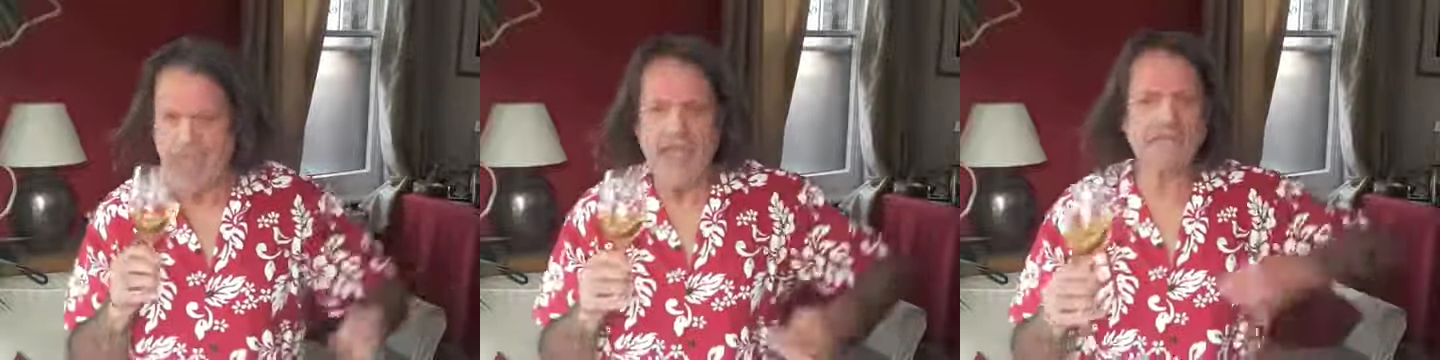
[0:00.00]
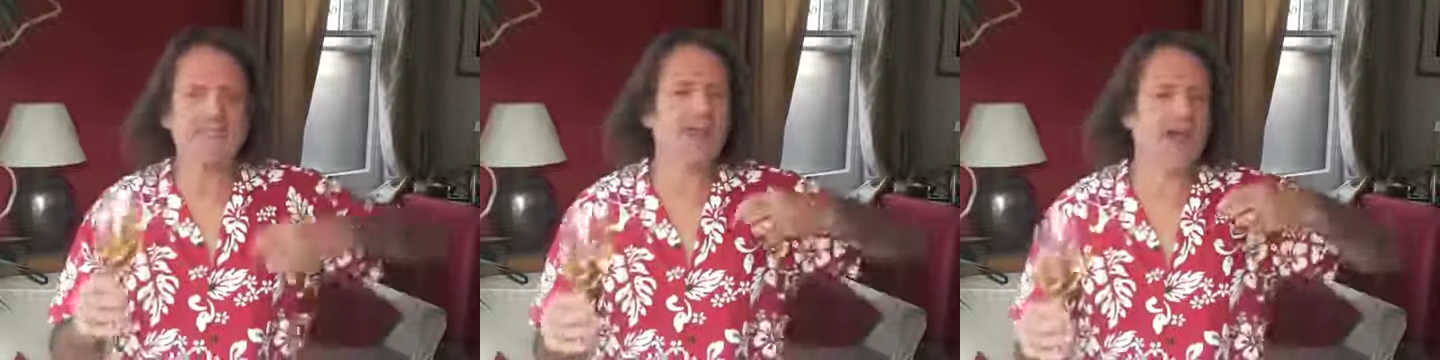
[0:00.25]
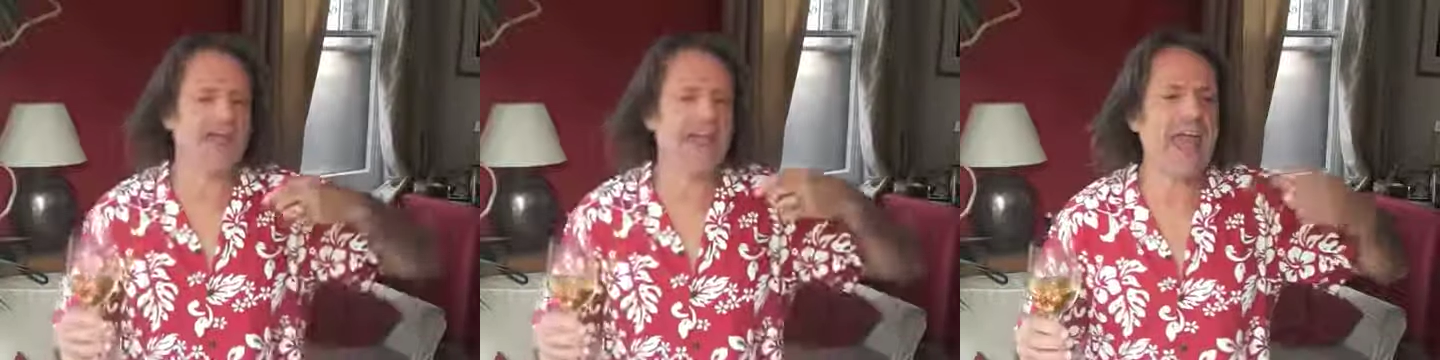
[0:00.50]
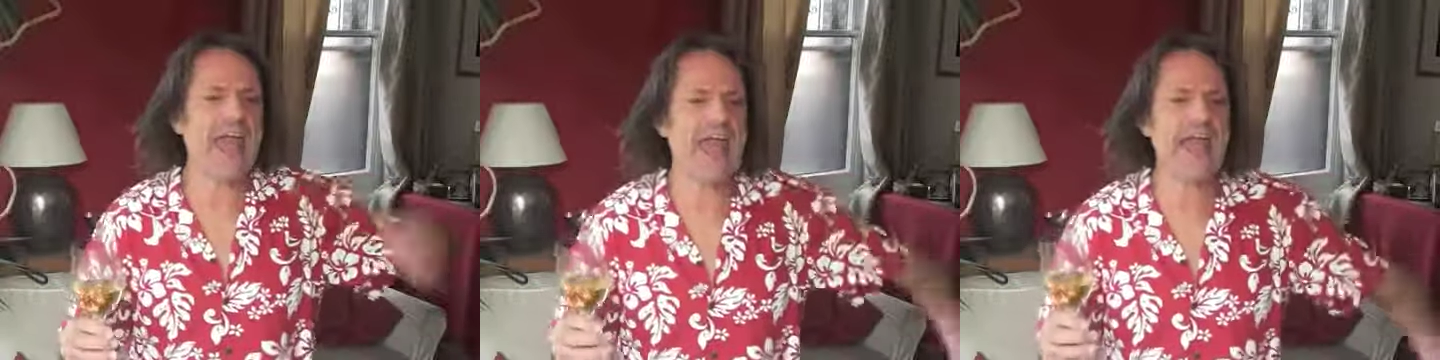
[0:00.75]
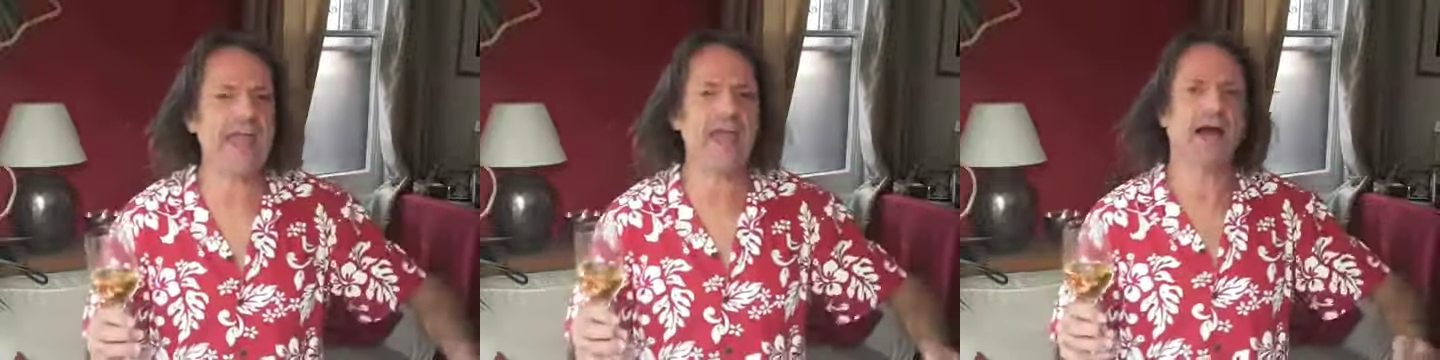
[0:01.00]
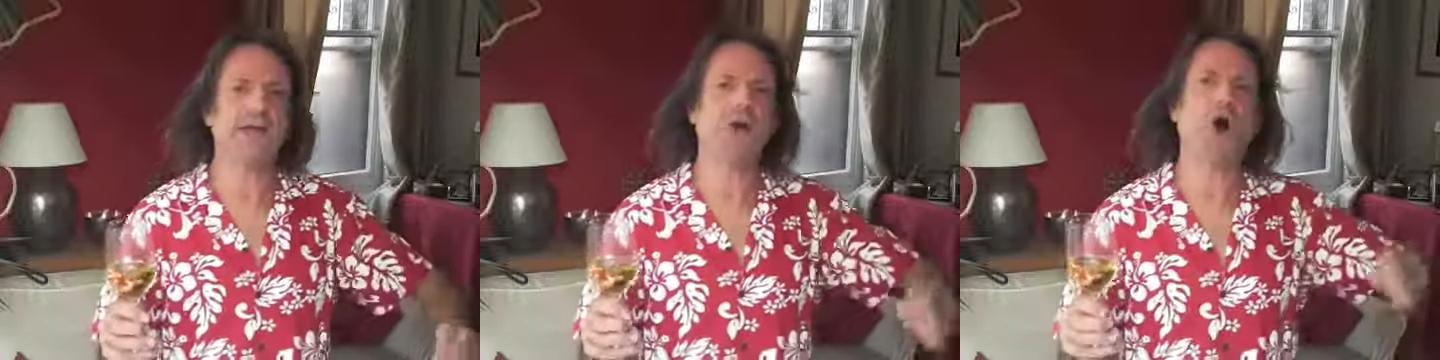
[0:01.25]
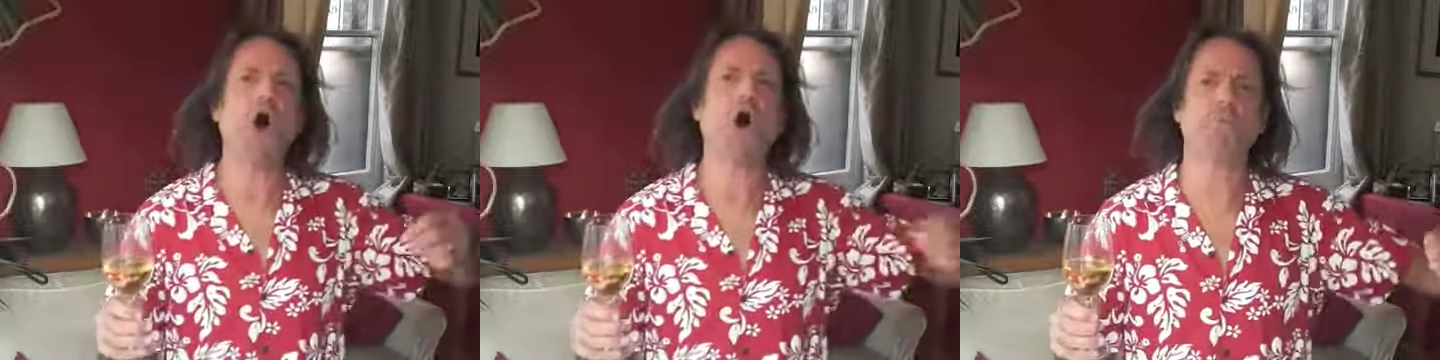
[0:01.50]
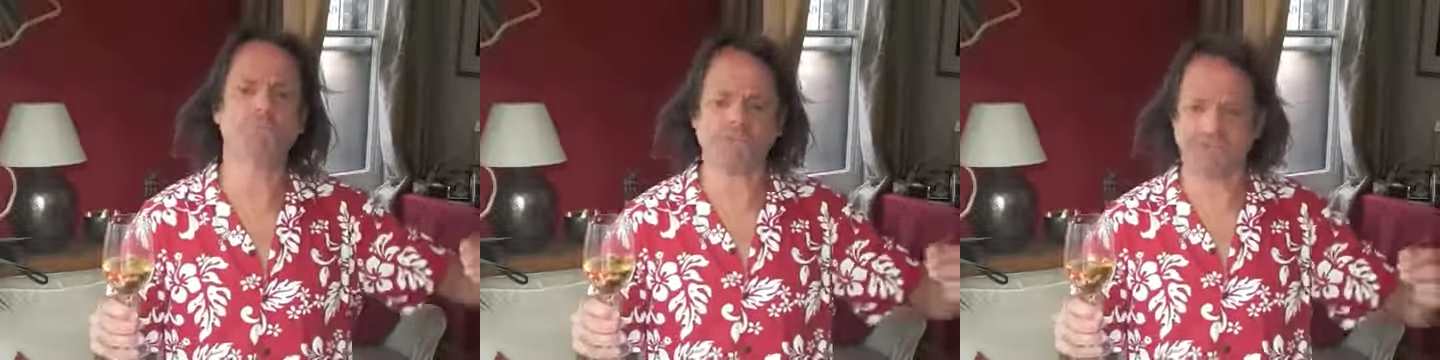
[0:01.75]
It's like hay and
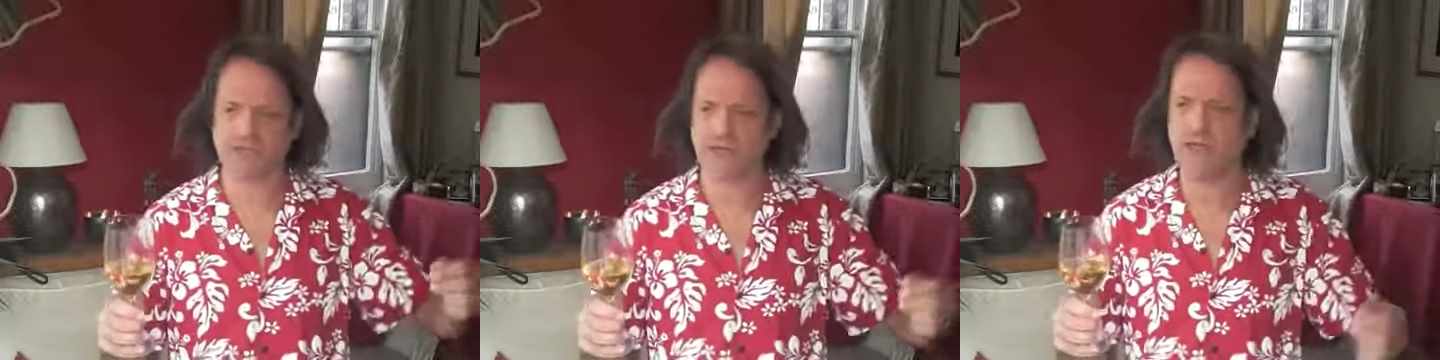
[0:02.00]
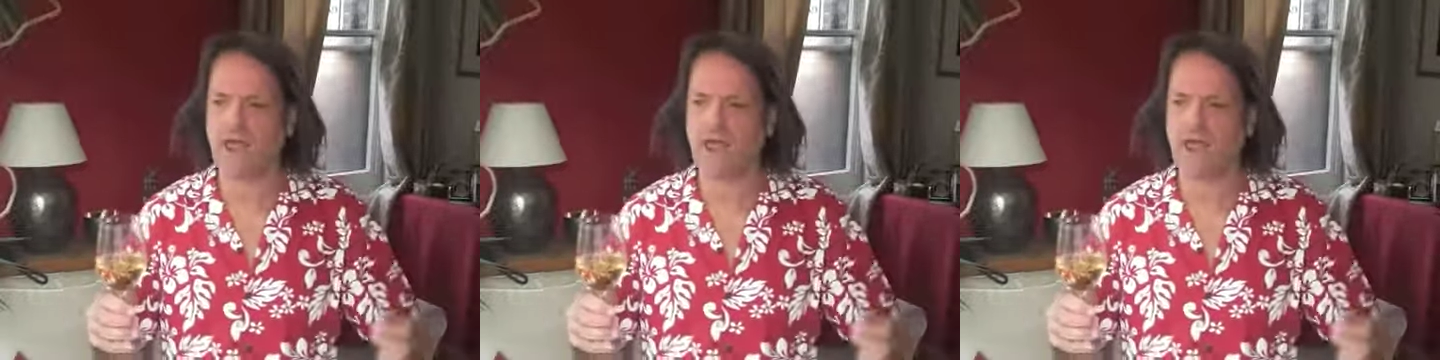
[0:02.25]
hops.